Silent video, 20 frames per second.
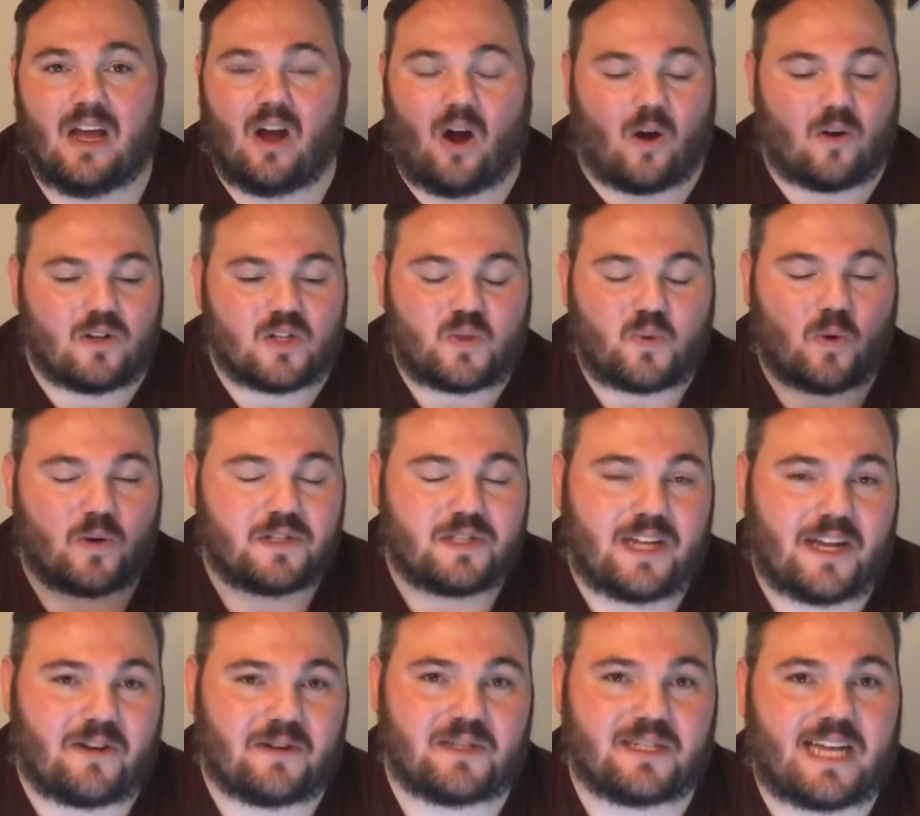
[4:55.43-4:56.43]
Arnold
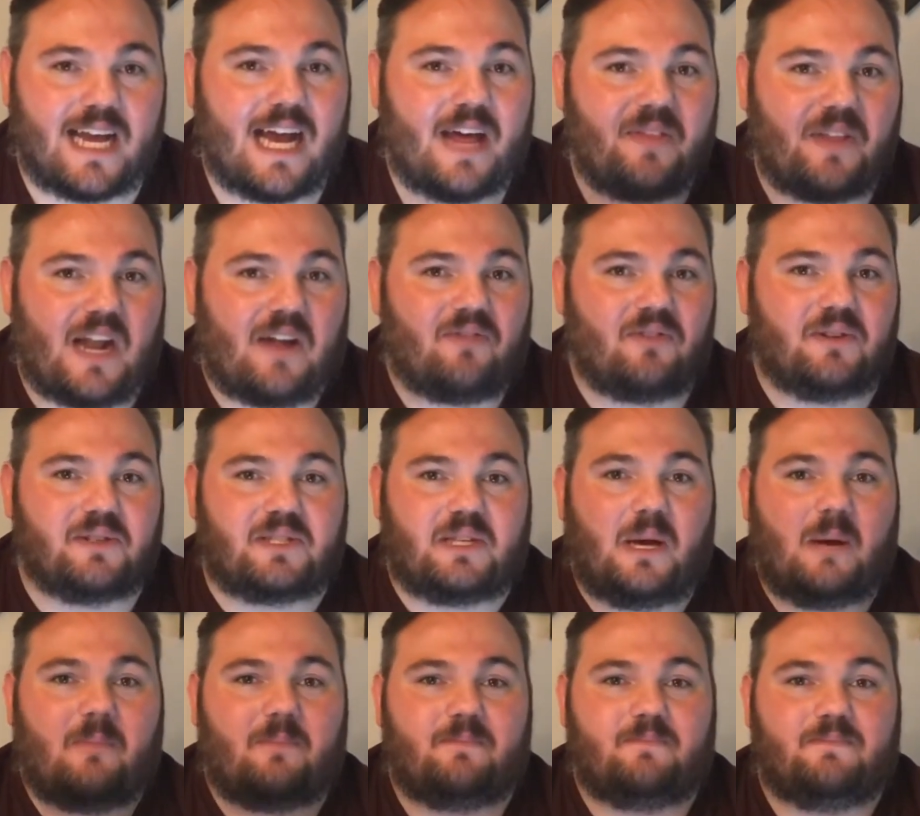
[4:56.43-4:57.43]
Schwarzenegger is a guy that I've looked
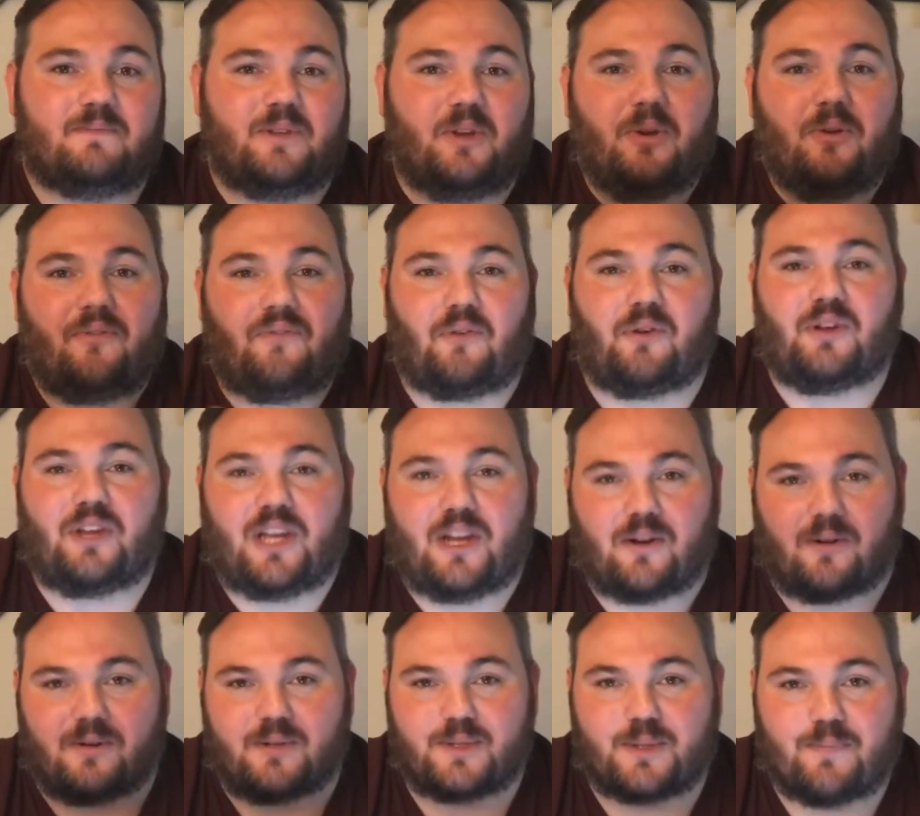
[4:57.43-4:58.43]
up to for
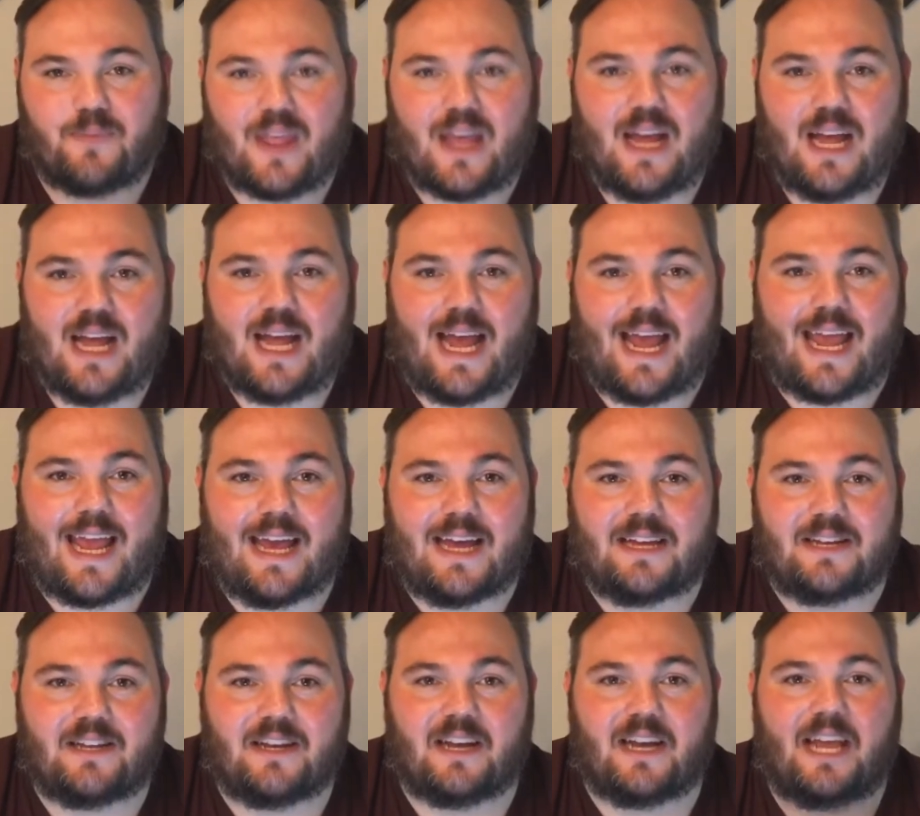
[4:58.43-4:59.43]
years.
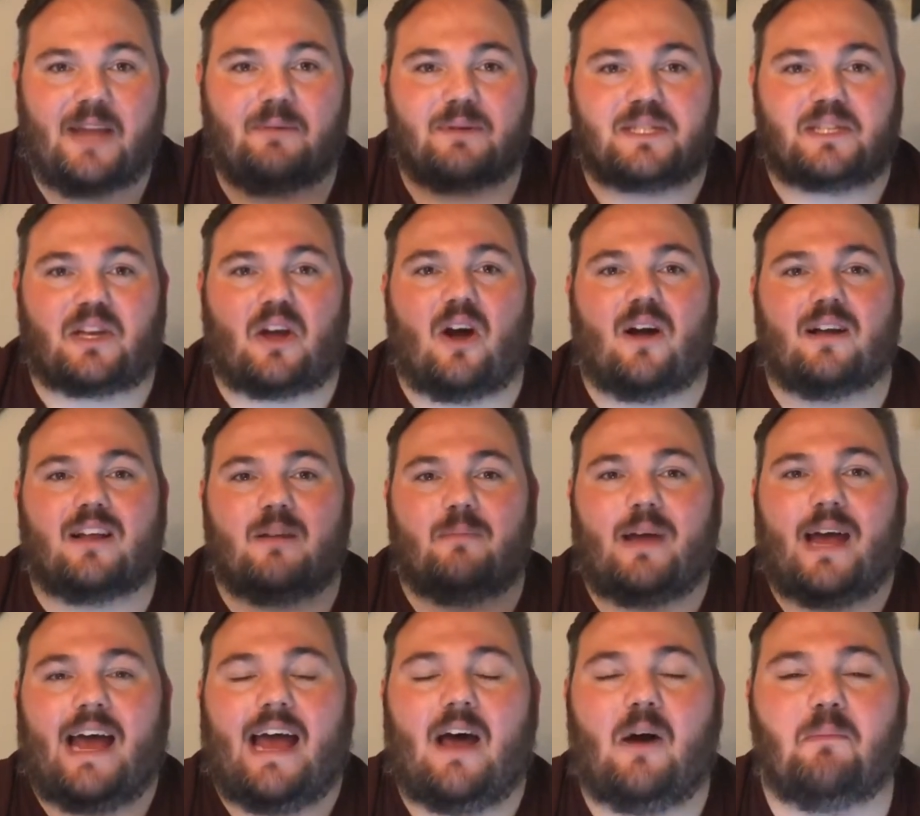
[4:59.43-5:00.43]
And he was talking
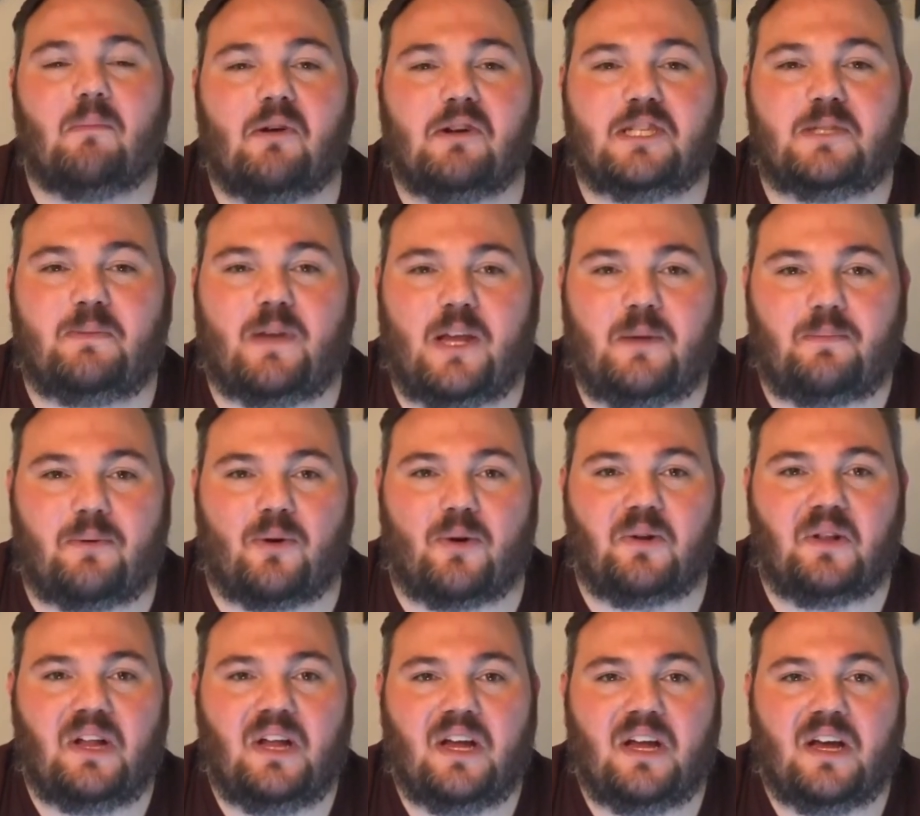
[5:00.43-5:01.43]
about how most
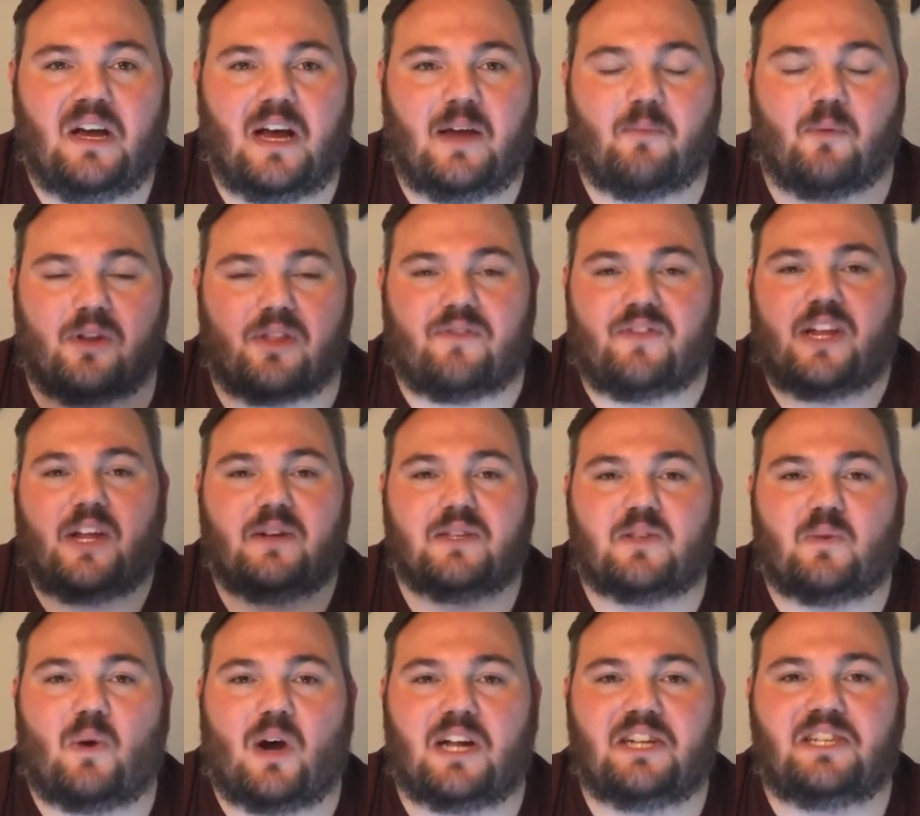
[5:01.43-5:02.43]
people, in one of the videos
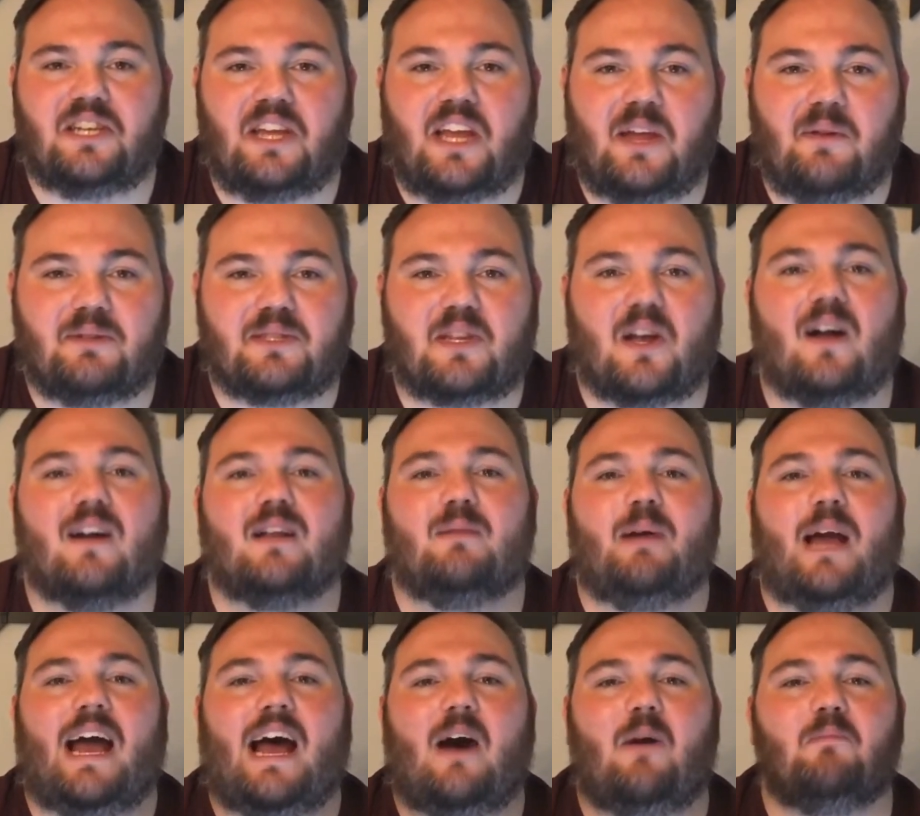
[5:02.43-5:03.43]
I watched, he was talking
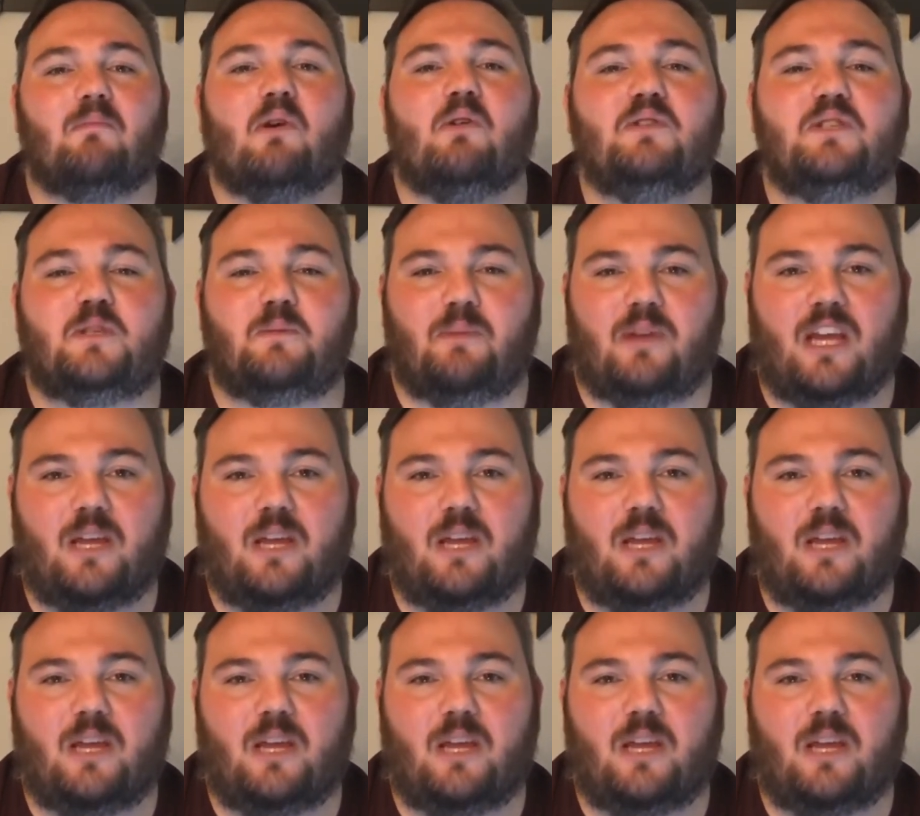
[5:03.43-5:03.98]
about how most